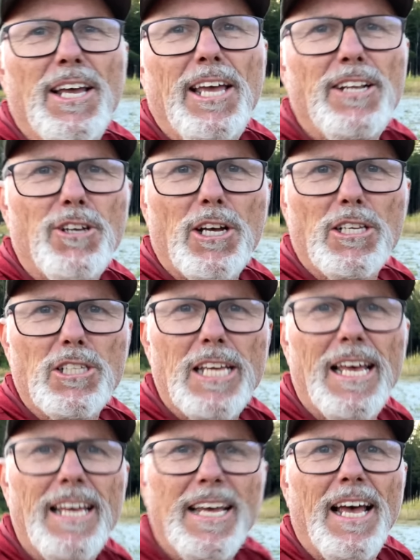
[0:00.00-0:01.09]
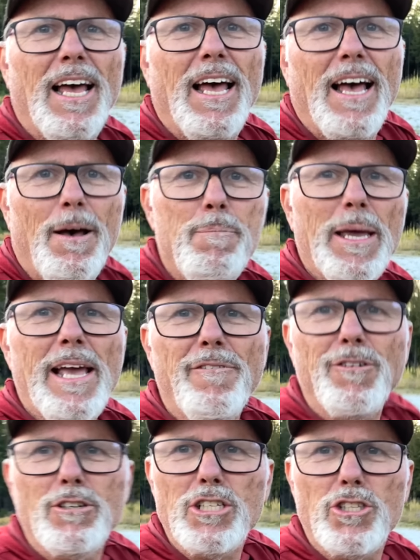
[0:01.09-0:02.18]
It took us a big
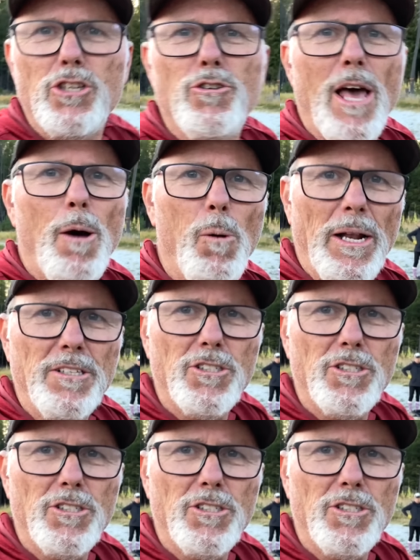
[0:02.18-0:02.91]
effort just to do that one.